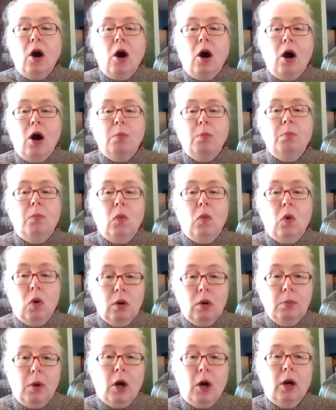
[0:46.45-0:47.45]
are
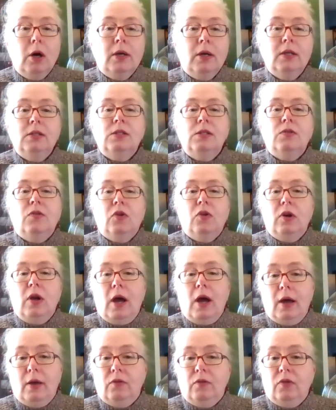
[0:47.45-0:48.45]
more markets for
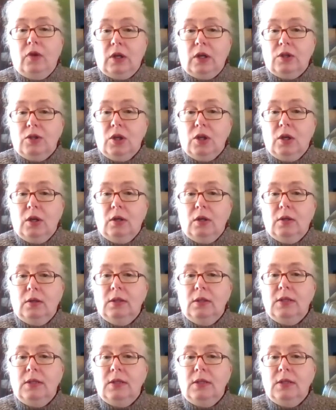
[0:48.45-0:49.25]
nonfiction,